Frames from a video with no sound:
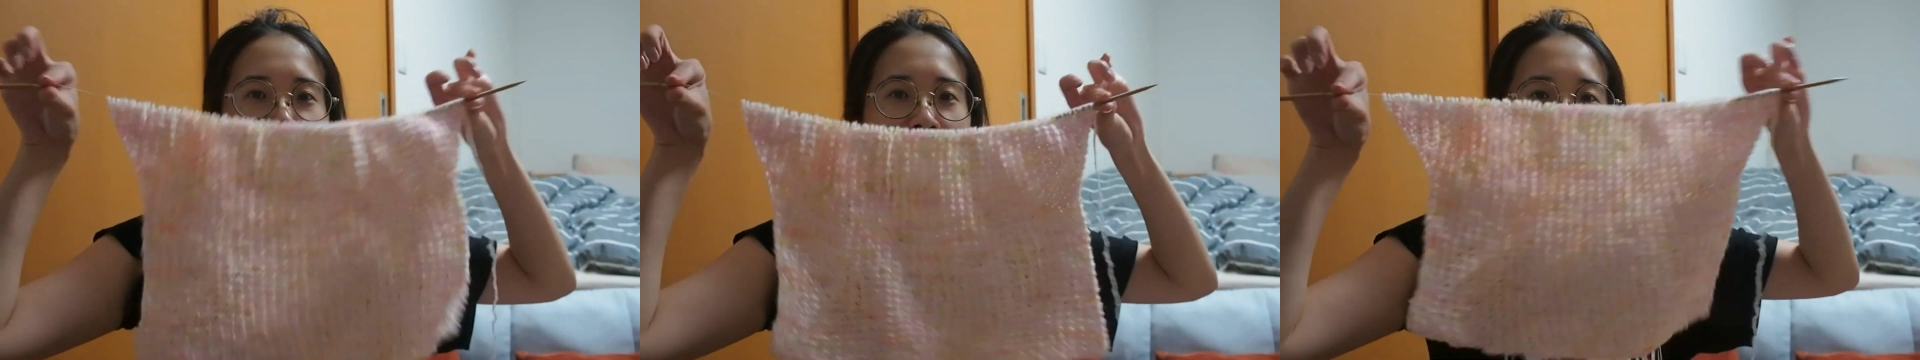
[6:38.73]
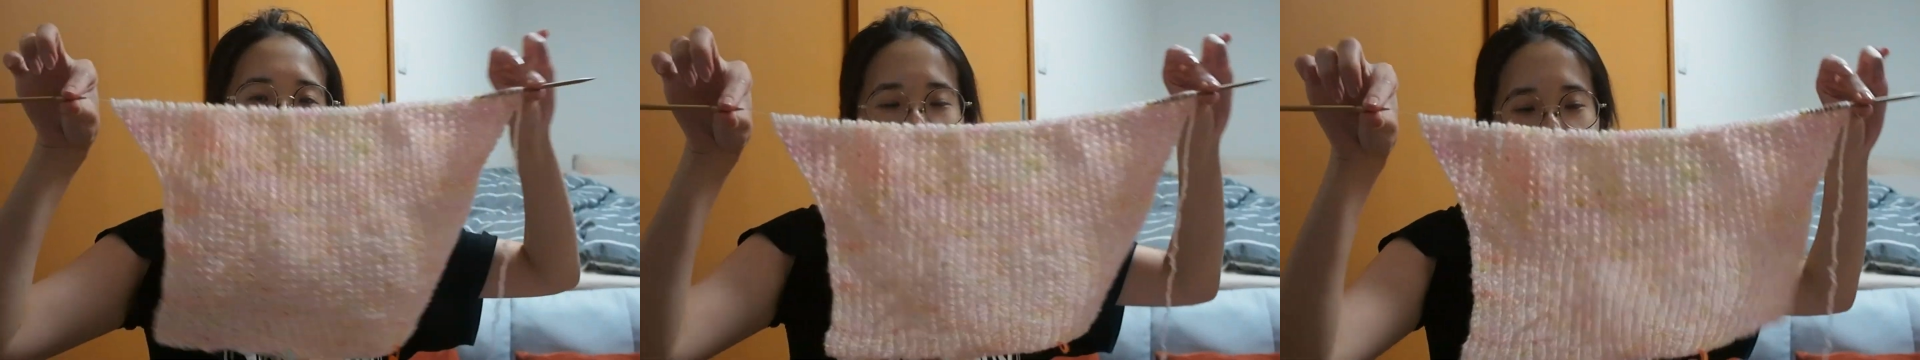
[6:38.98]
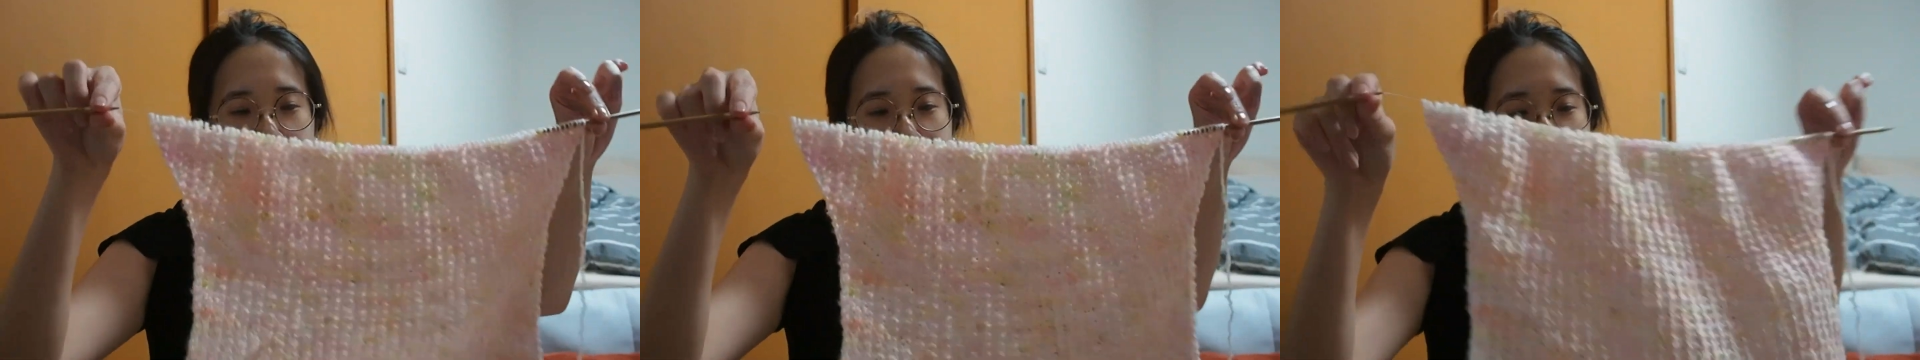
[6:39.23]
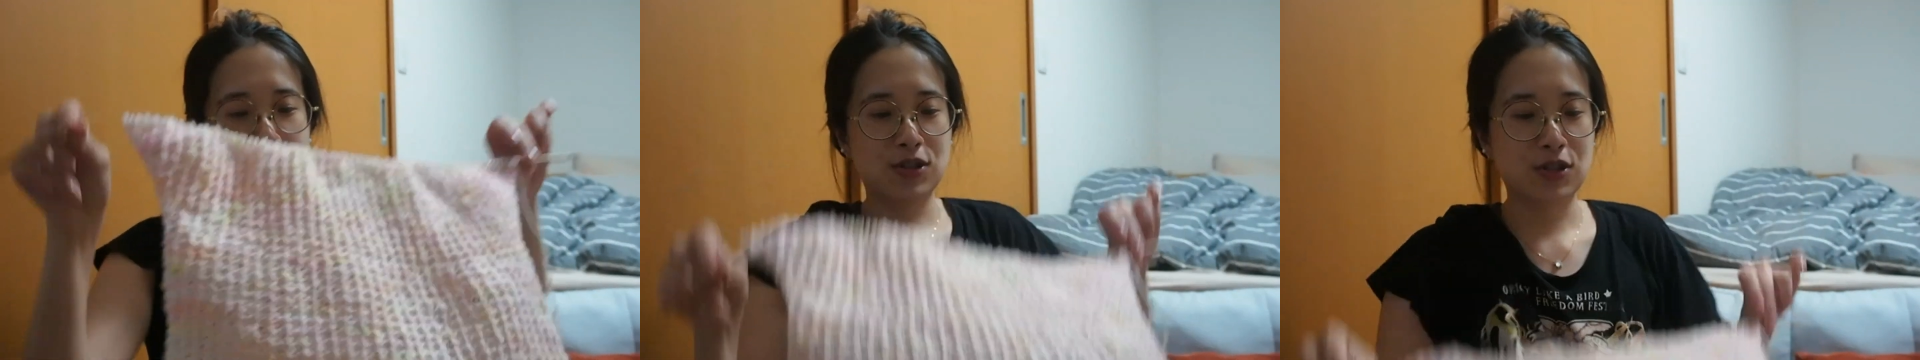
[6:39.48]
and I'm going
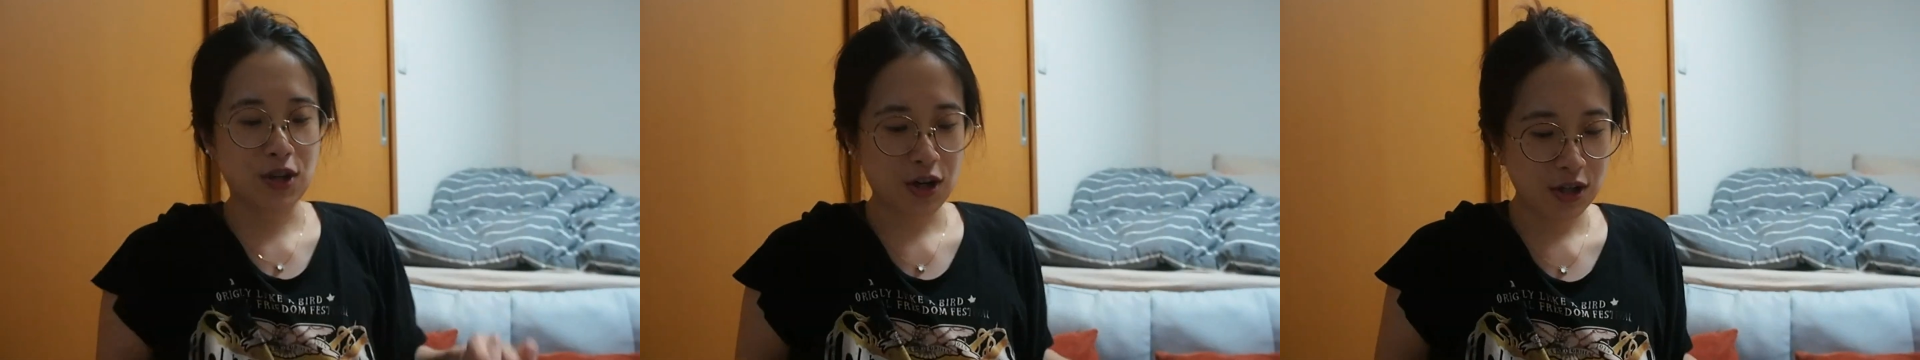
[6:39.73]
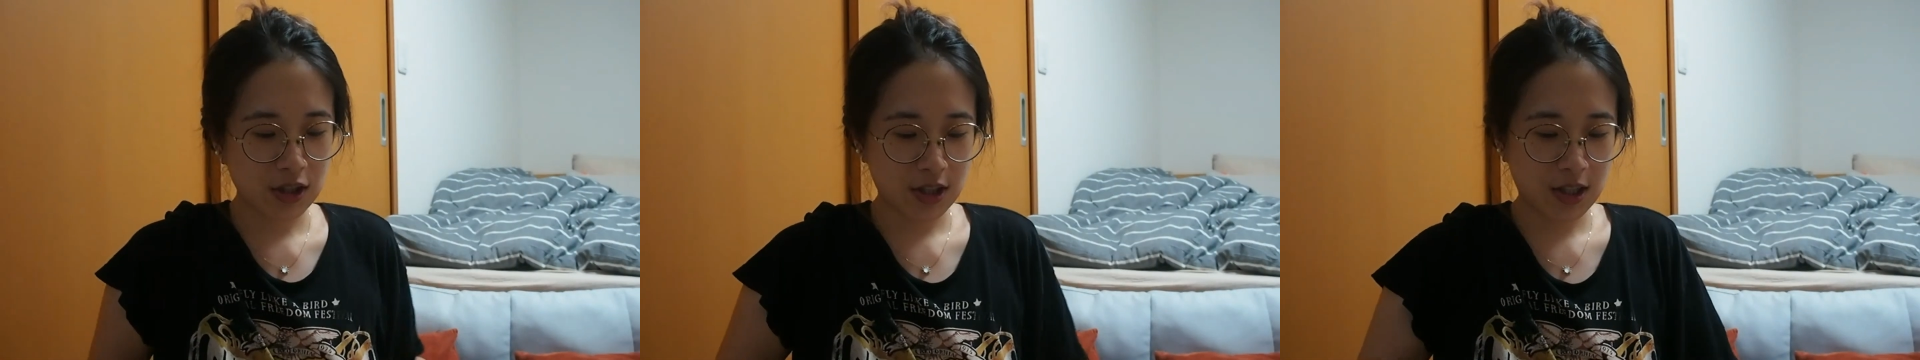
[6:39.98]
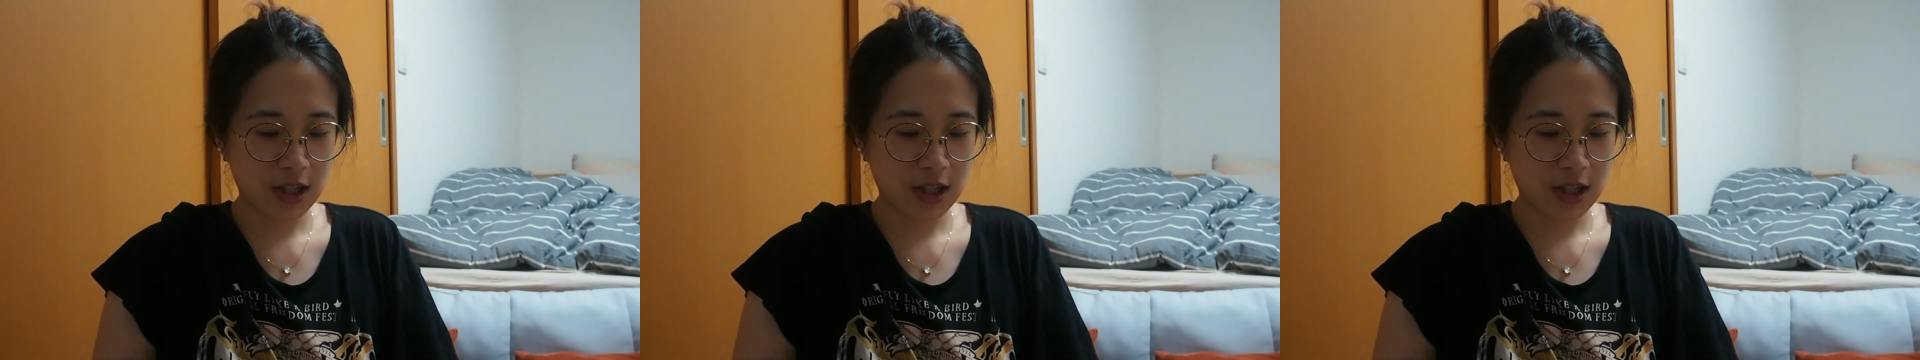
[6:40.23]
to start